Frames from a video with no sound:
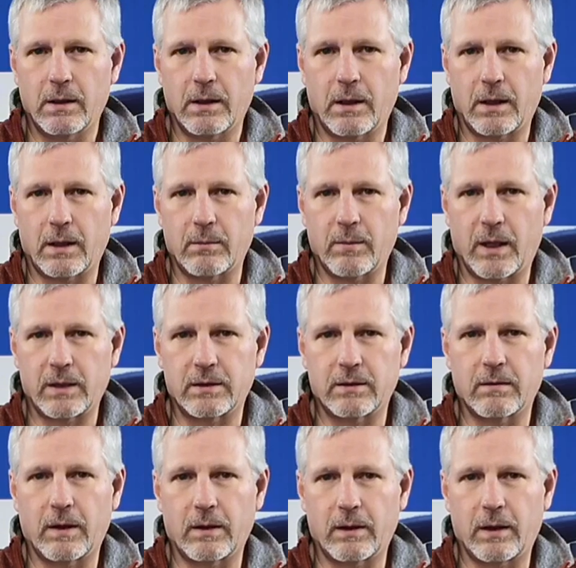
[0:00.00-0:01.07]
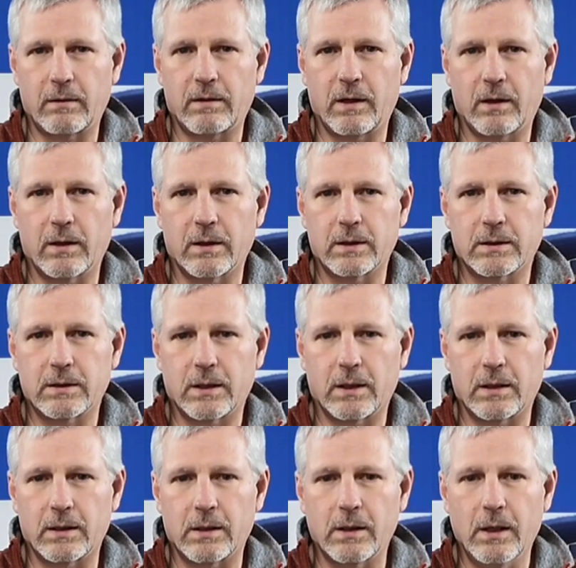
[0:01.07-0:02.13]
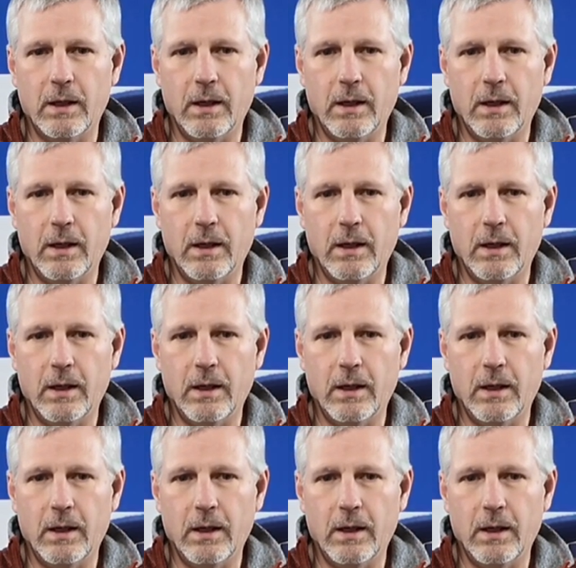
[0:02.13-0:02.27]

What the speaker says: at Matsu Valley Avionics, and